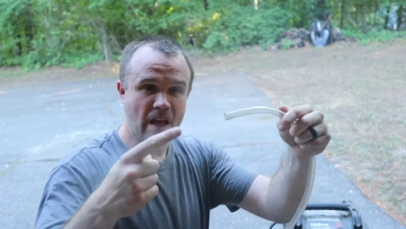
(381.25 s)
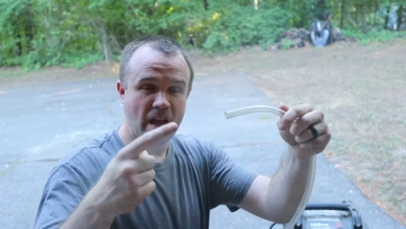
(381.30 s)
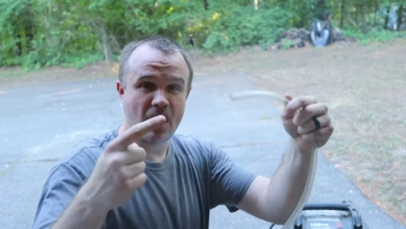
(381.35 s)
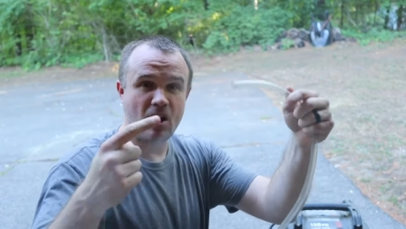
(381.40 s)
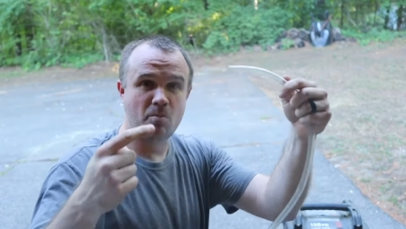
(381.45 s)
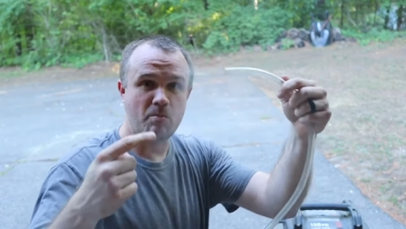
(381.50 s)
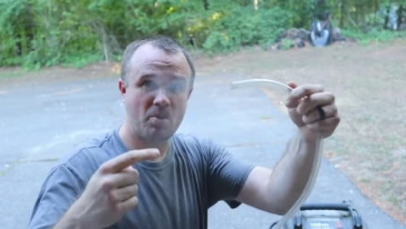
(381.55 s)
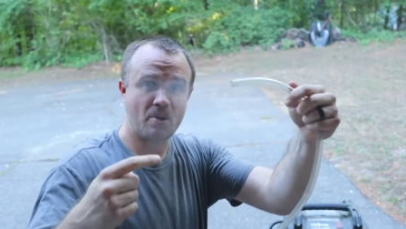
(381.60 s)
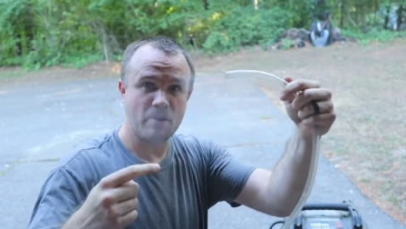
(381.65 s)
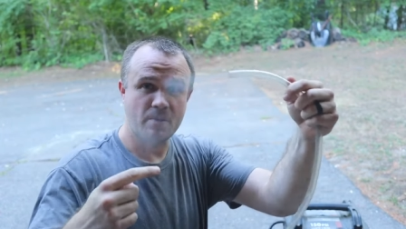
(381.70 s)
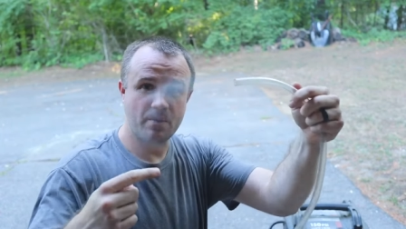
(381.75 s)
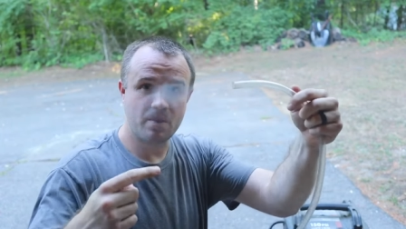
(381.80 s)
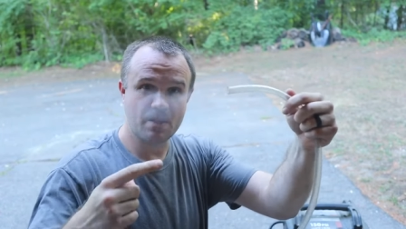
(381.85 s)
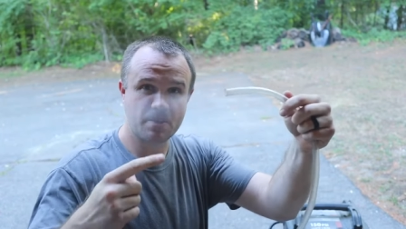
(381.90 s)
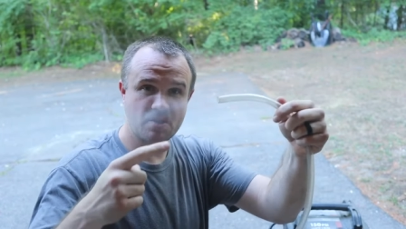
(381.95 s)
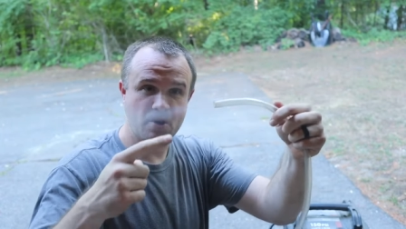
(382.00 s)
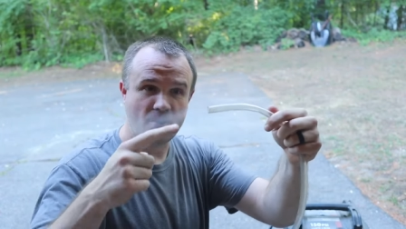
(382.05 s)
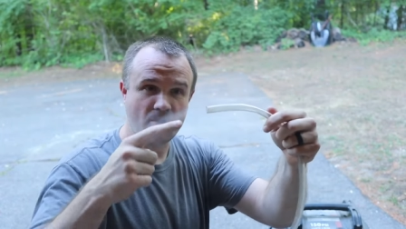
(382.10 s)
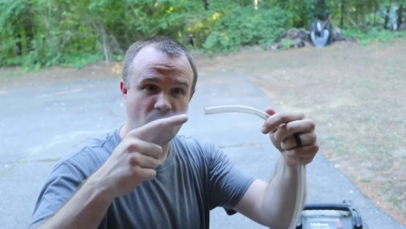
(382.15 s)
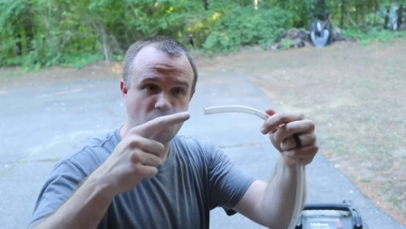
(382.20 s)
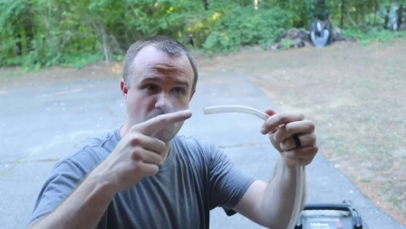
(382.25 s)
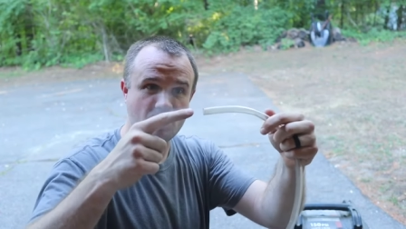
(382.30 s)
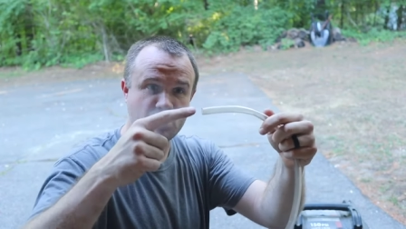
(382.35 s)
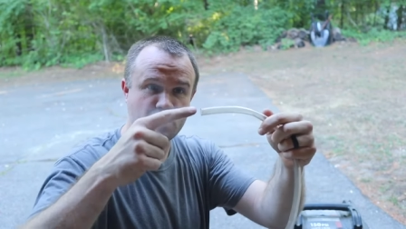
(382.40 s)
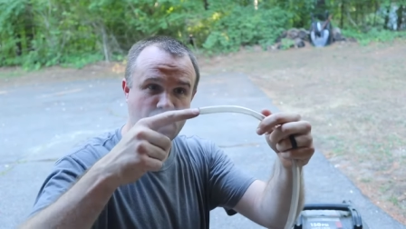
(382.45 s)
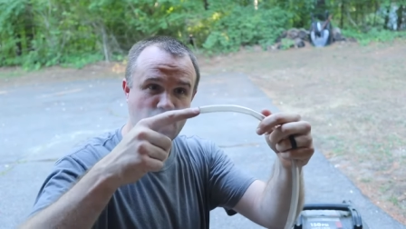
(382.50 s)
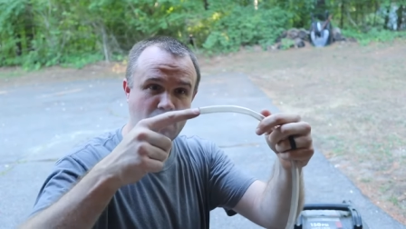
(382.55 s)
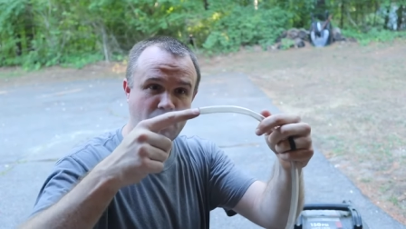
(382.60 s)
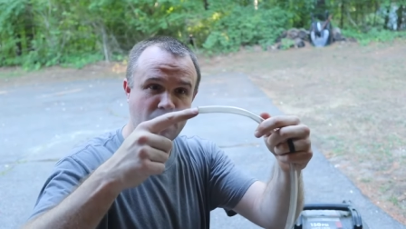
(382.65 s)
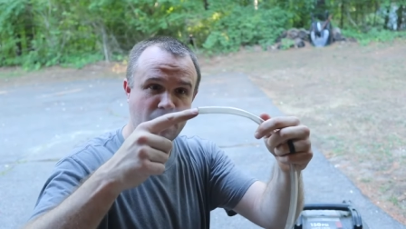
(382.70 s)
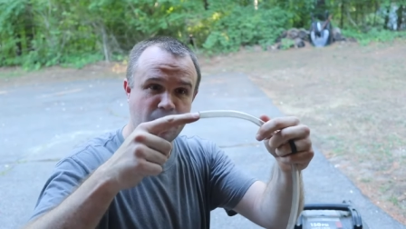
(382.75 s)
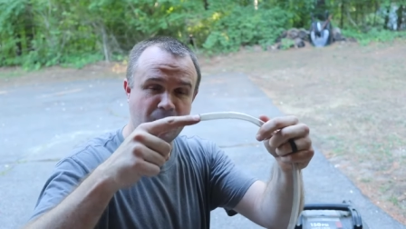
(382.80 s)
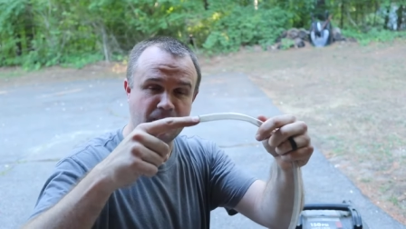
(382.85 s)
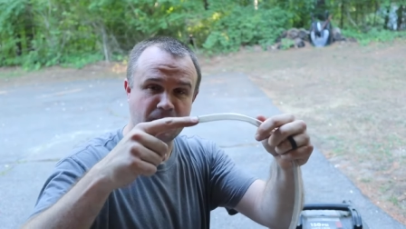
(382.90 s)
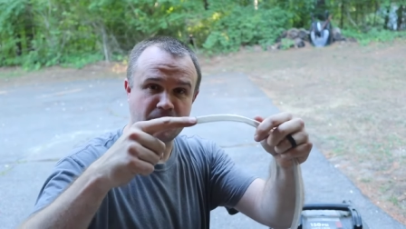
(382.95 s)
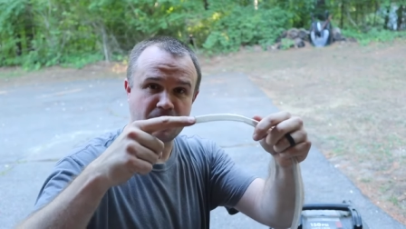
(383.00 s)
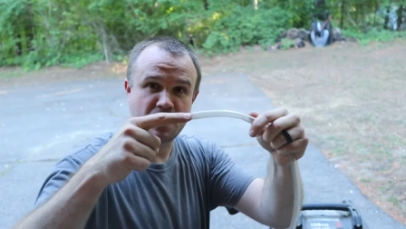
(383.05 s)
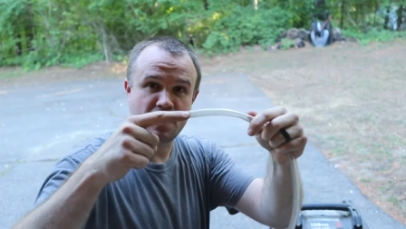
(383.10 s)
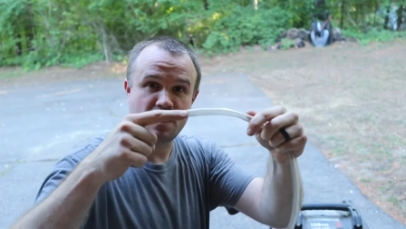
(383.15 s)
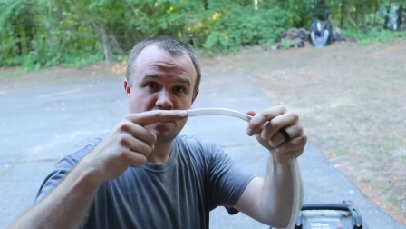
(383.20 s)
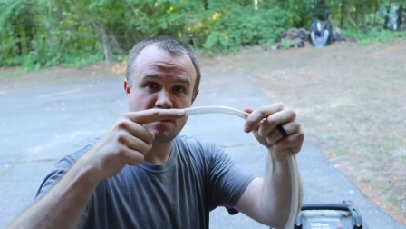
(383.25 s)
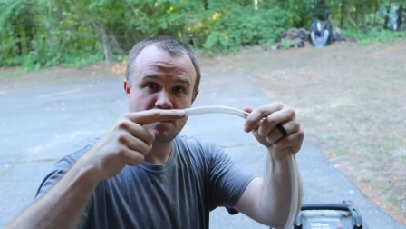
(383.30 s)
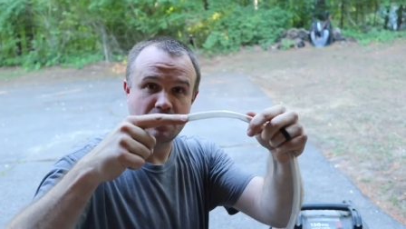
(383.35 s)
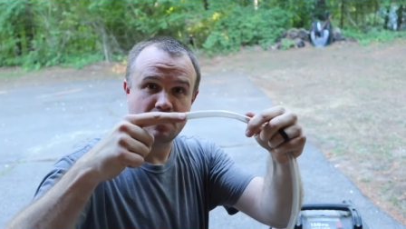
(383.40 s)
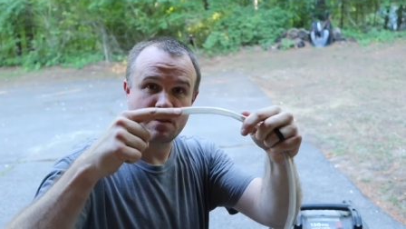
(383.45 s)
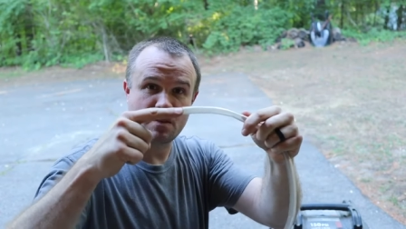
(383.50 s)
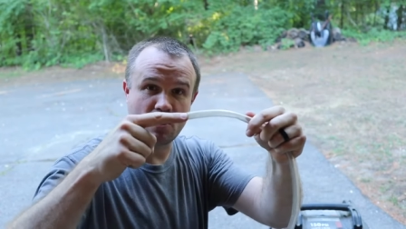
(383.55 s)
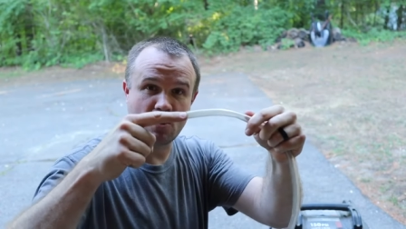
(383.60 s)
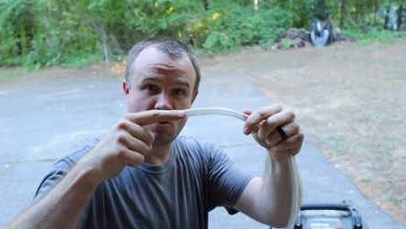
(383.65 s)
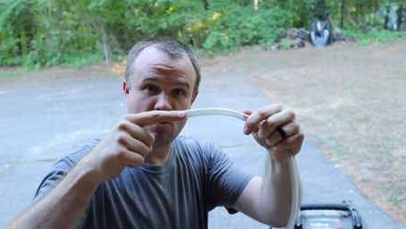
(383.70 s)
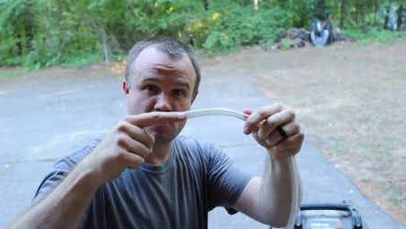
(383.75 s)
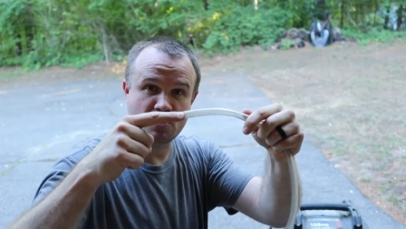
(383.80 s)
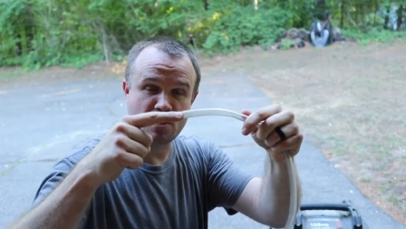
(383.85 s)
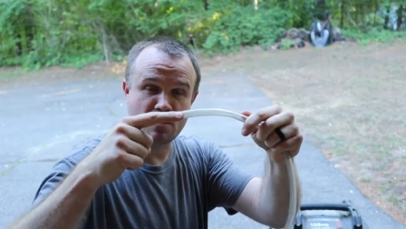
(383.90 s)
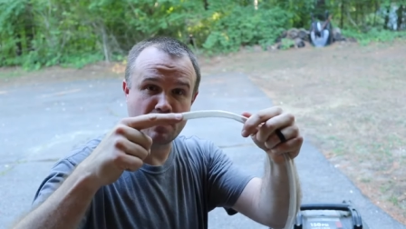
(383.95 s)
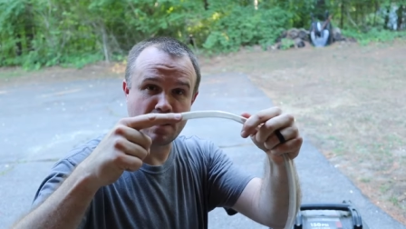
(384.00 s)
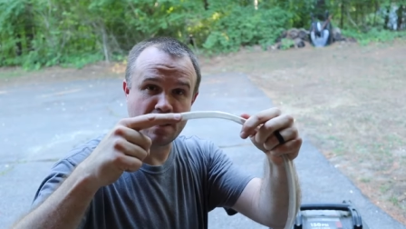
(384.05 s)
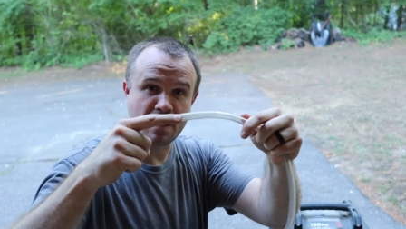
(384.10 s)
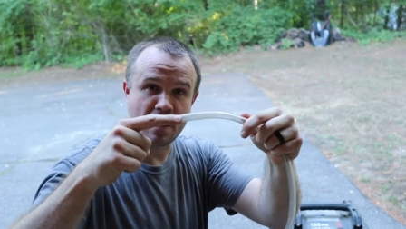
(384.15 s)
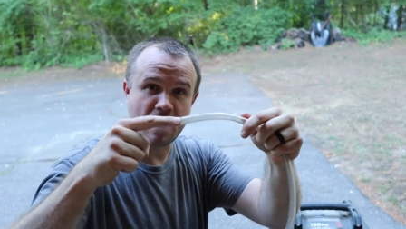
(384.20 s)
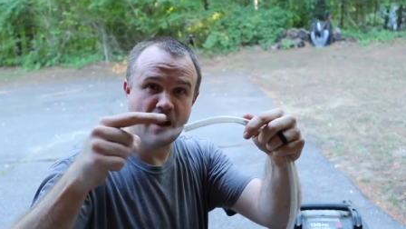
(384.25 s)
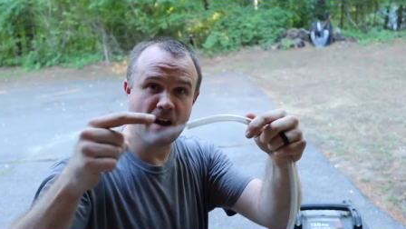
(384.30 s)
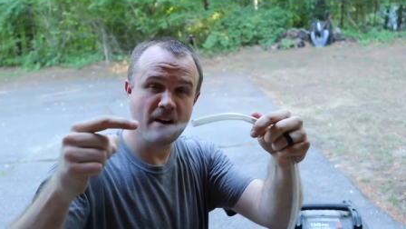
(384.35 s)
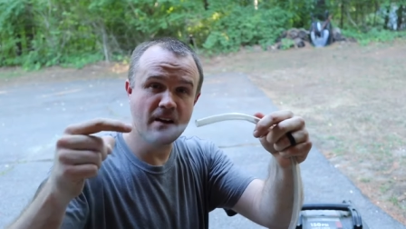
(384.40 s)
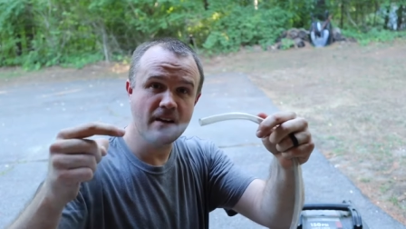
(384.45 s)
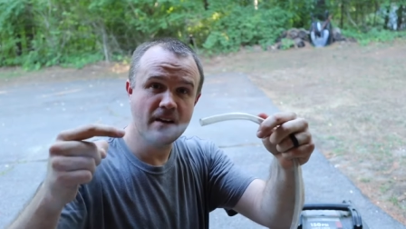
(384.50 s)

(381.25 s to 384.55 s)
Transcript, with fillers: I'll put this hose up against the hose on my car